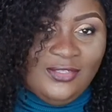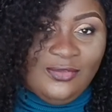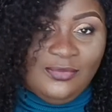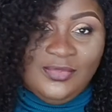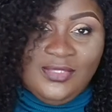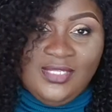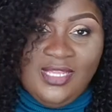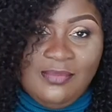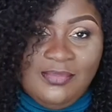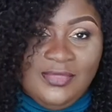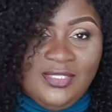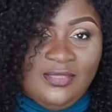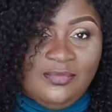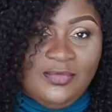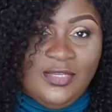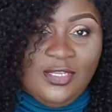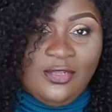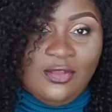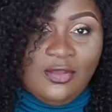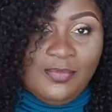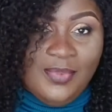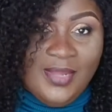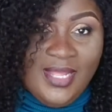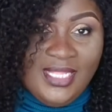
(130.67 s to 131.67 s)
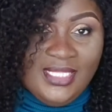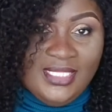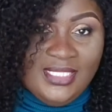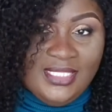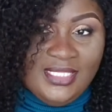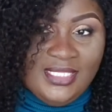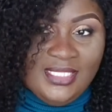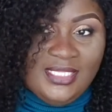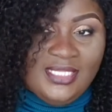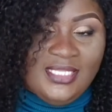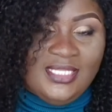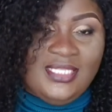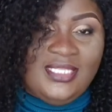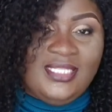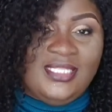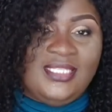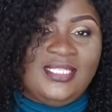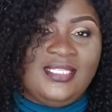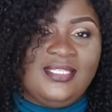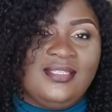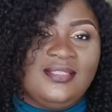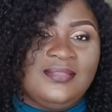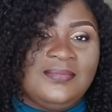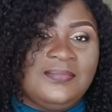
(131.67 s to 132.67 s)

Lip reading: sometimes a makeup artist.